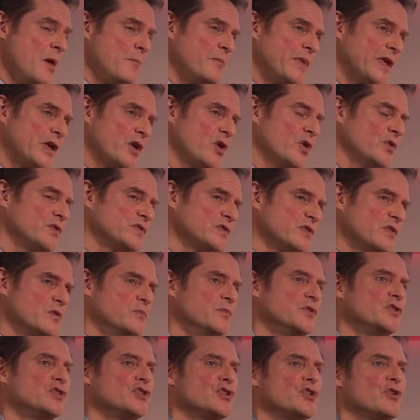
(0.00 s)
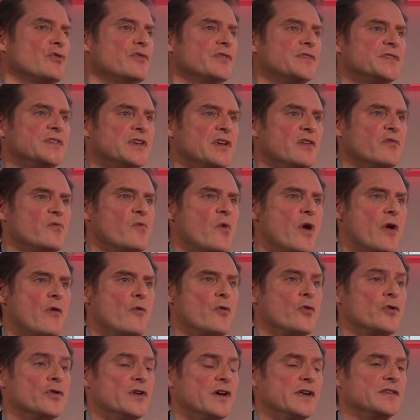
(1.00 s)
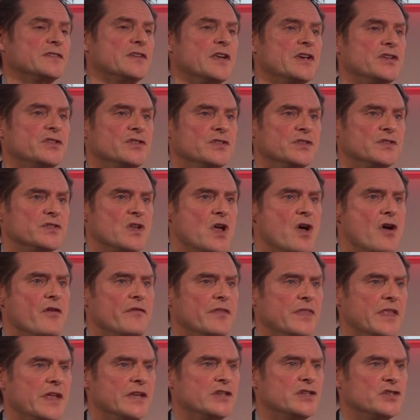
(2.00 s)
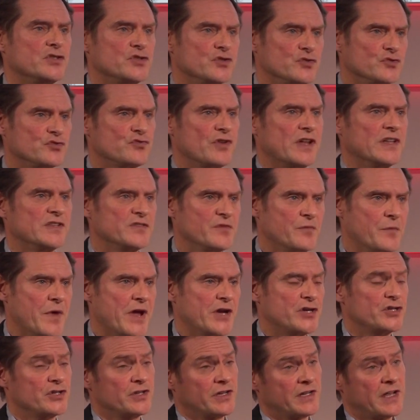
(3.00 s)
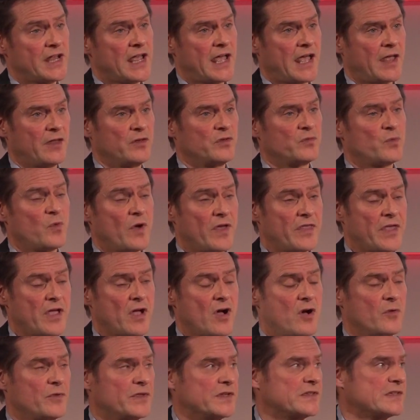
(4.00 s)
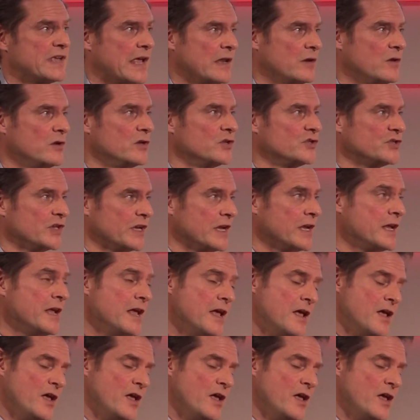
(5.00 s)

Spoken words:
because of the maturity of where organizations are in their digital transformation and where they are with technology,